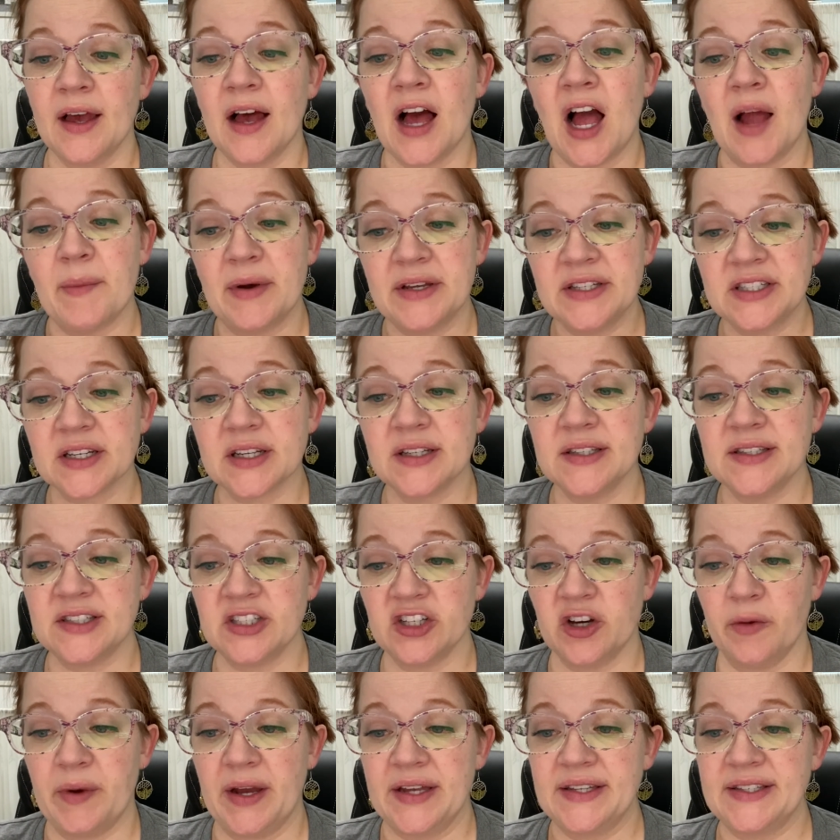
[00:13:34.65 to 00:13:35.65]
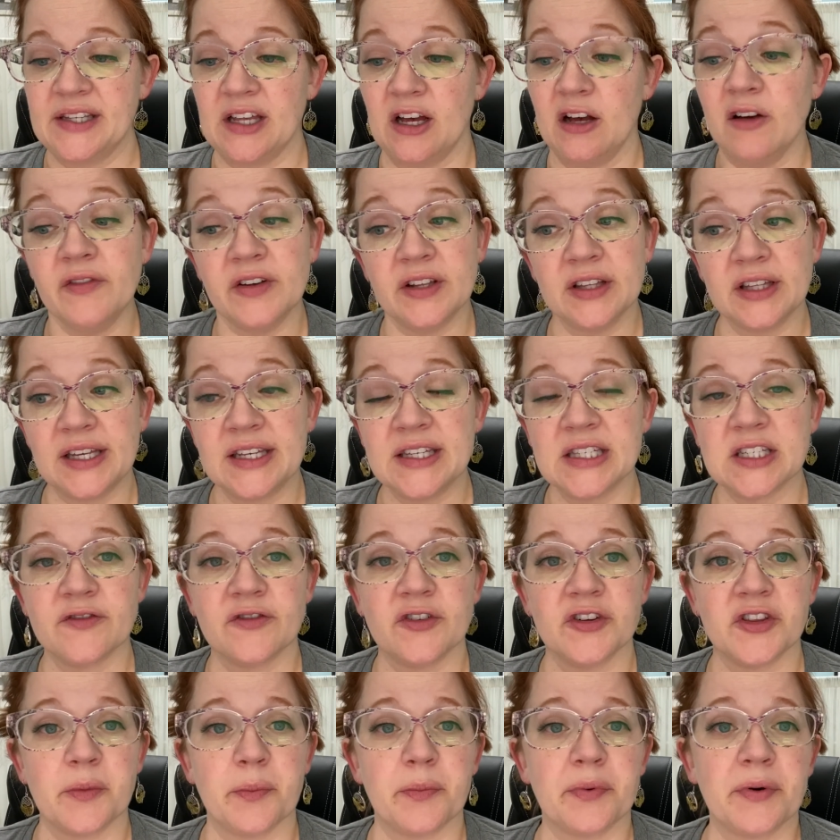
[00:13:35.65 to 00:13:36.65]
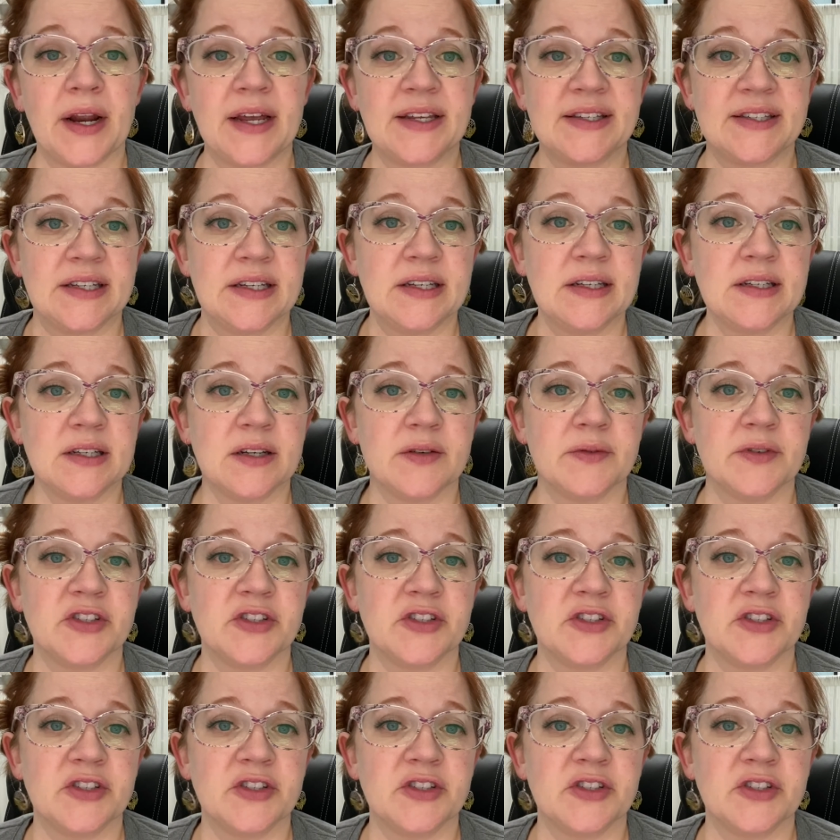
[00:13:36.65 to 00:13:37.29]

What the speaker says: I must conceal myself, at least for the present,